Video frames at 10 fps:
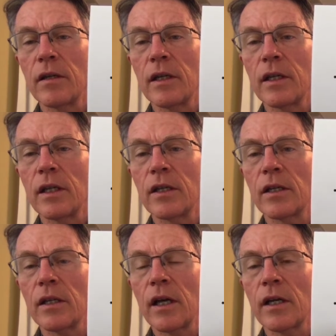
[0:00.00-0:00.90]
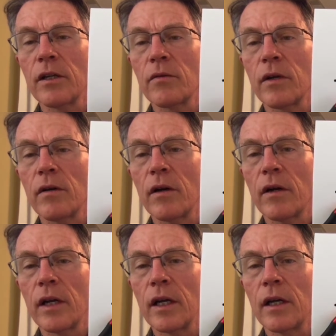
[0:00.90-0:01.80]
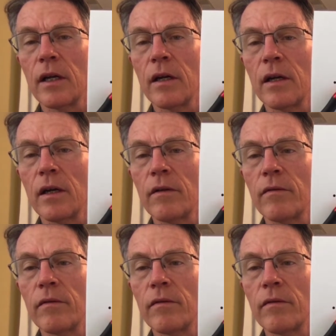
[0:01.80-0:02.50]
in these studies regarding uh,